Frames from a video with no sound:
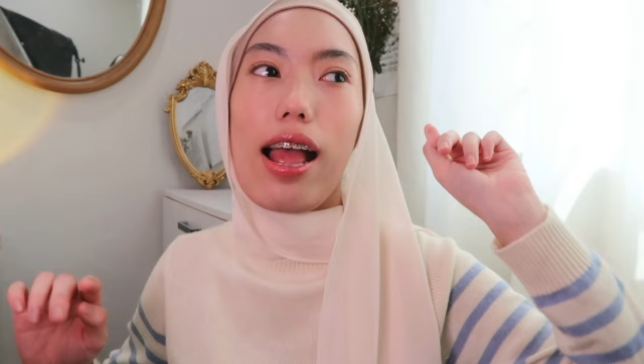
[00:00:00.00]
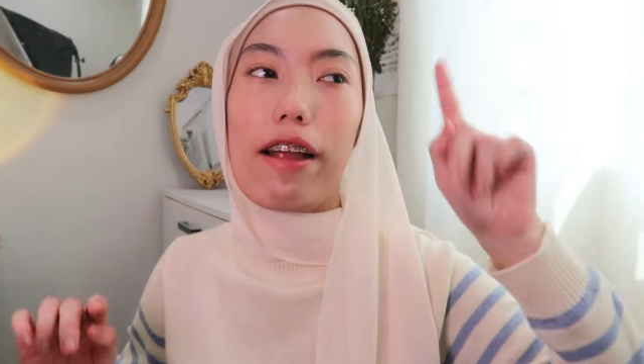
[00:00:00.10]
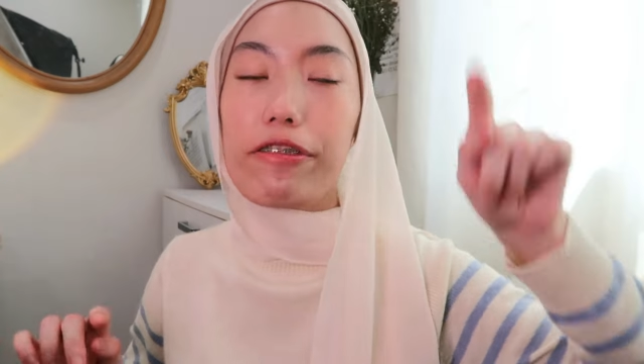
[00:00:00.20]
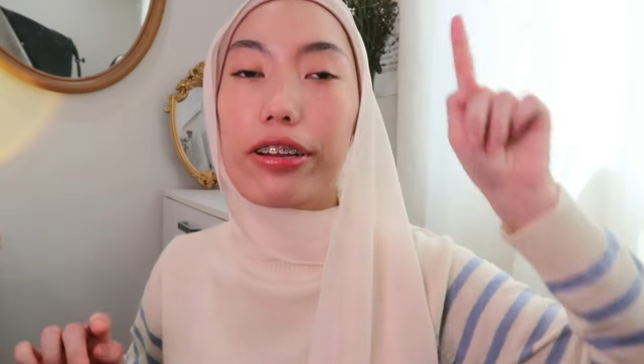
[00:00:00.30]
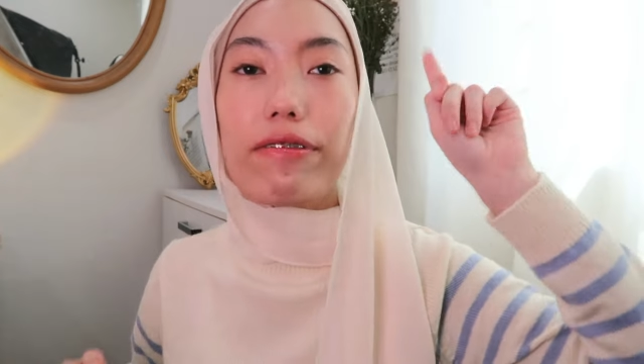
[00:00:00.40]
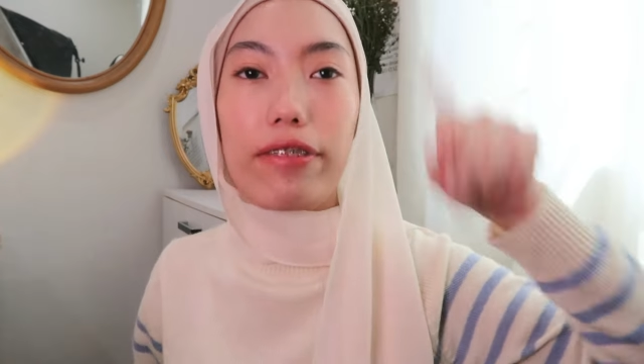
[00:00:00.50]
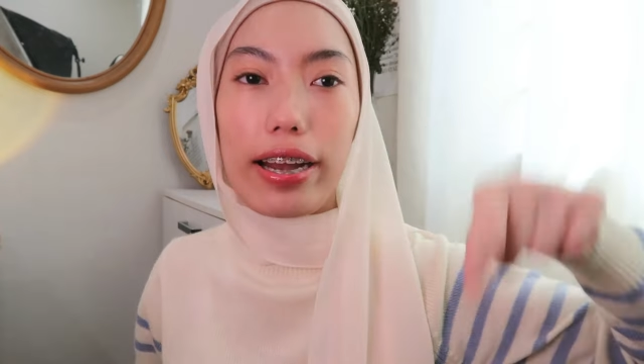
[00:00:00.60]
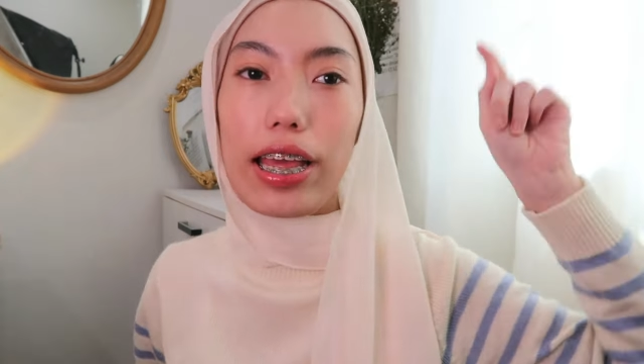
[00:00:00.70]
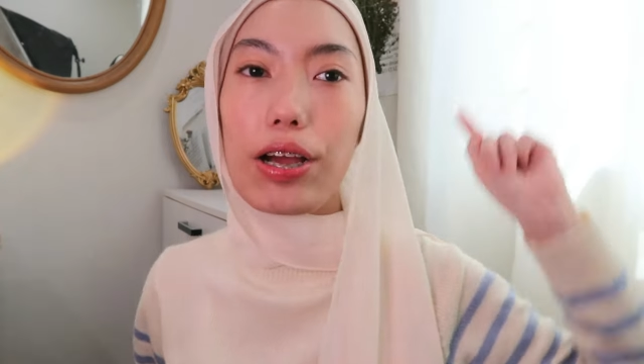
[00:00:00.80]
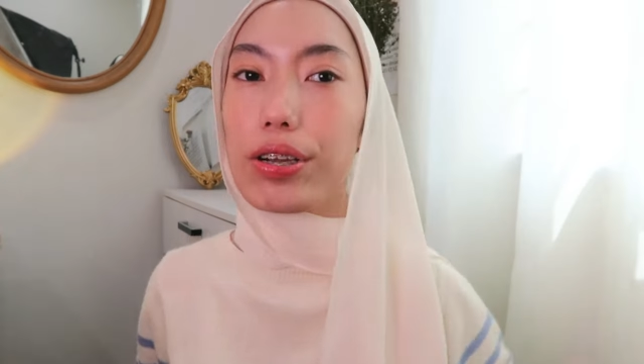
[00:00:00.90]
every
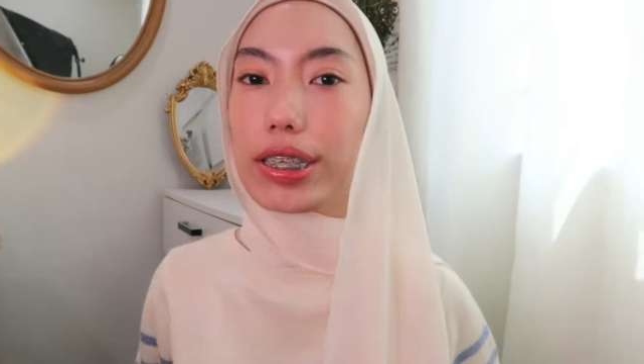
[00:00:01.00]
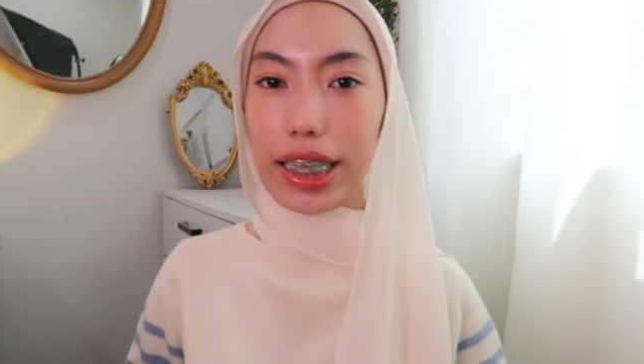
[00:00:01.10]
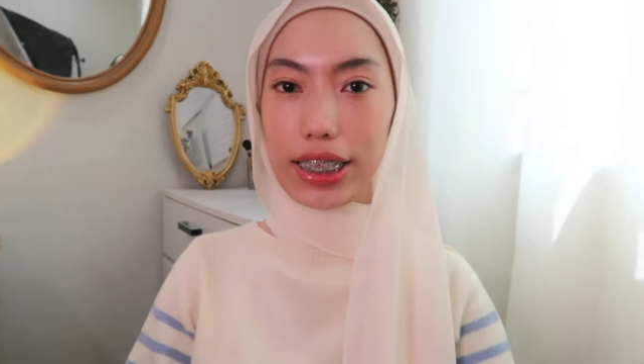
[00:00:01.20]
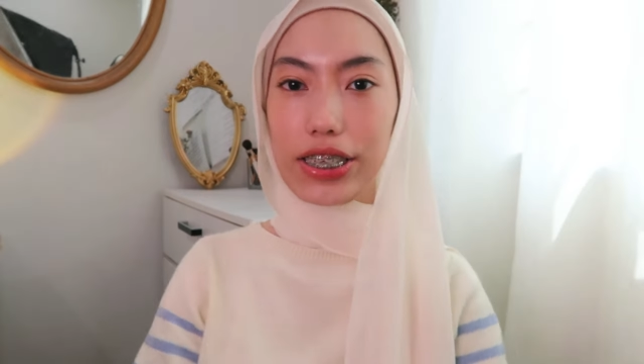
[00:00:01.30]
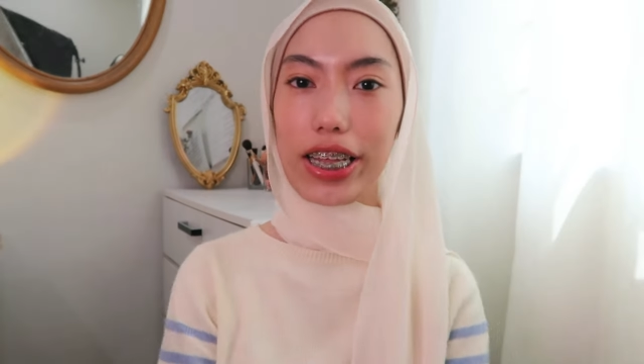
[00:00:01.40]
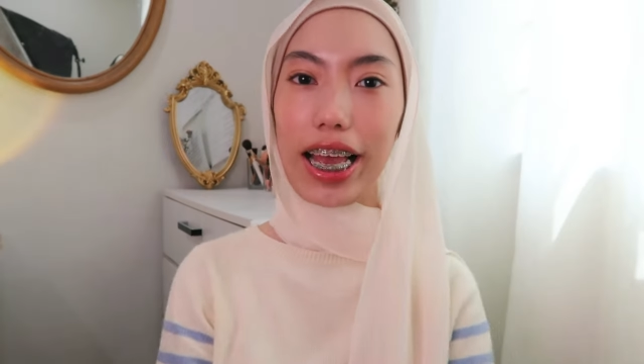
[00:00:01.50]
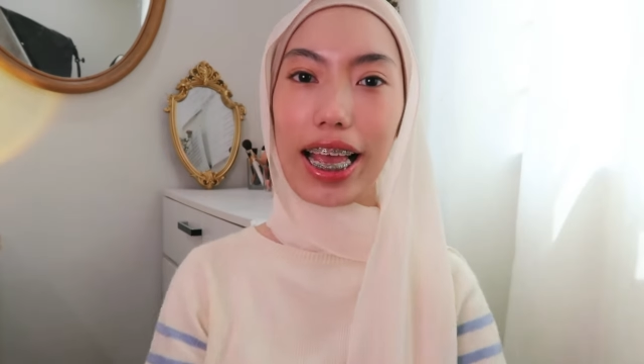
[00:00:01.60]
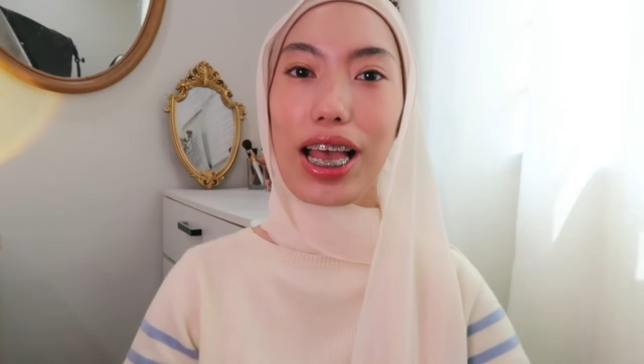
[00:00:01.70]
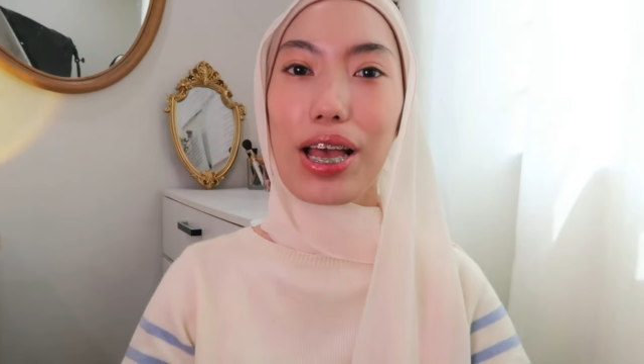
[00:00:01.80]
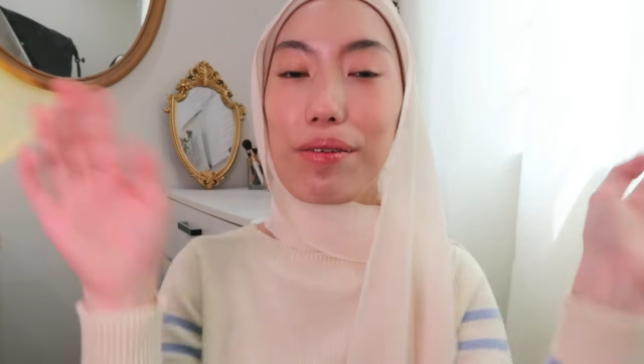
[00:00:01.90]
Friday or
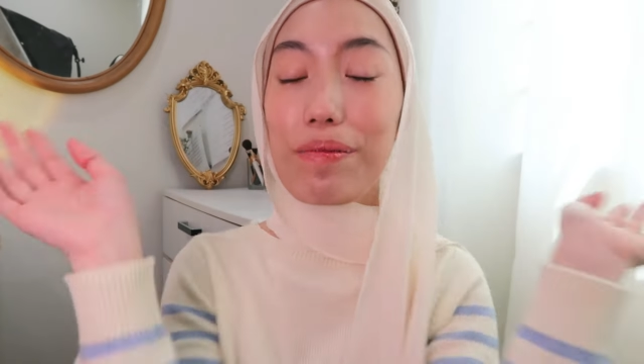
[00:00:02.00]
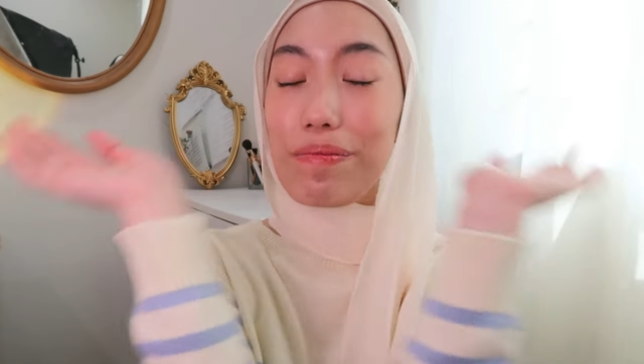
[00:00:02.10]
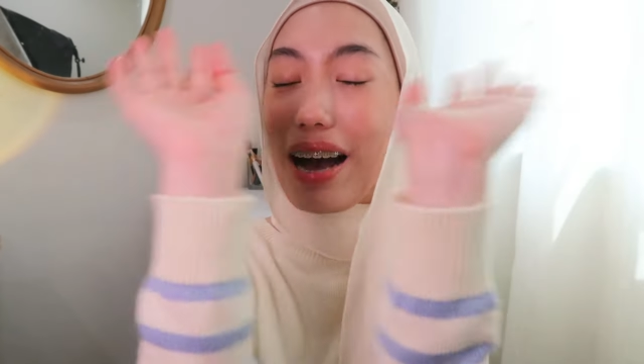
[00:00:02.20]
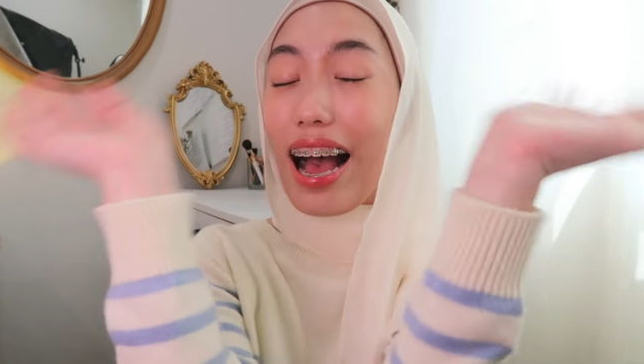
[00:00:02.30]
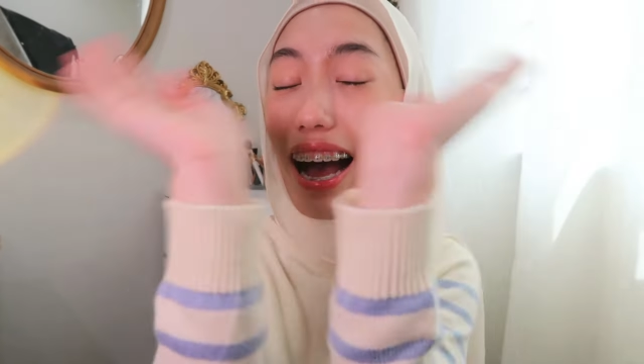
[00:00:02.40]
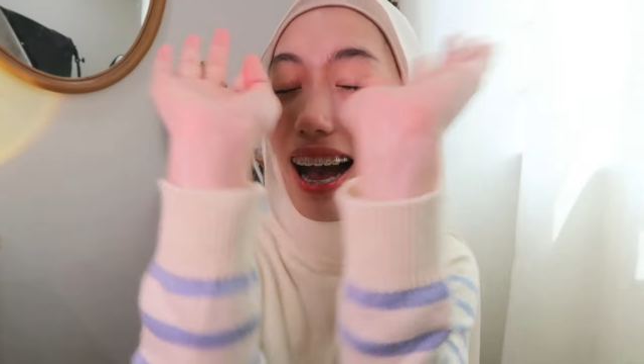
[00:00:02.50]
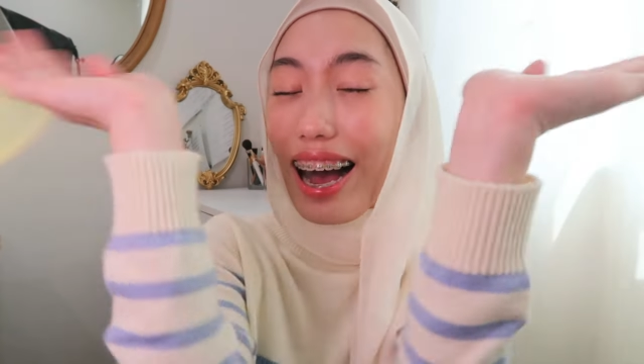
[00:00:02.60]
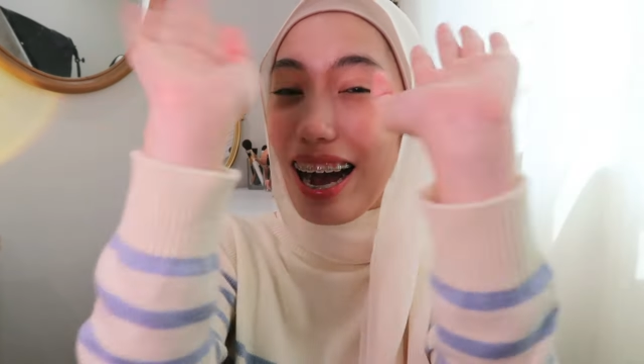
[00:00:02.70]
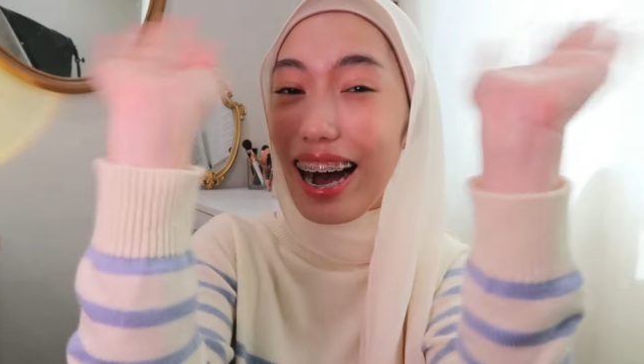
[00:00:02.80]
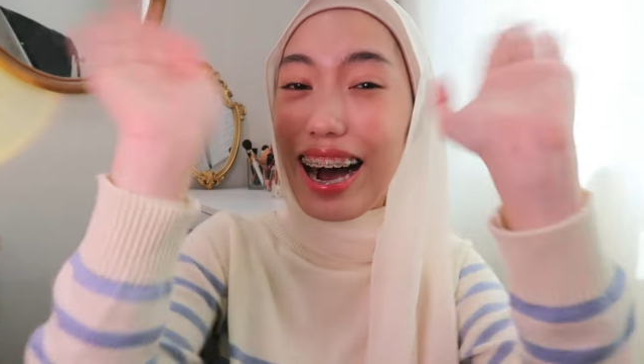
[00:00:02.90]
Saturday.
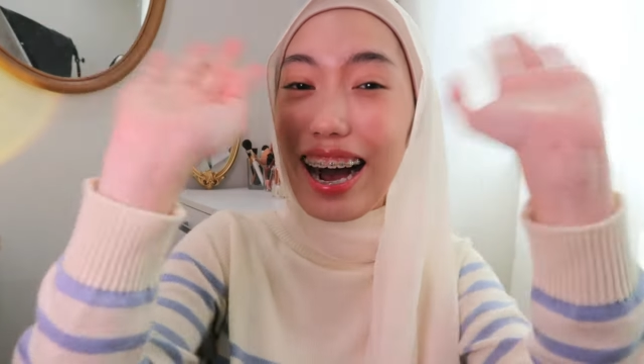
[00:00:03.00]
Bye.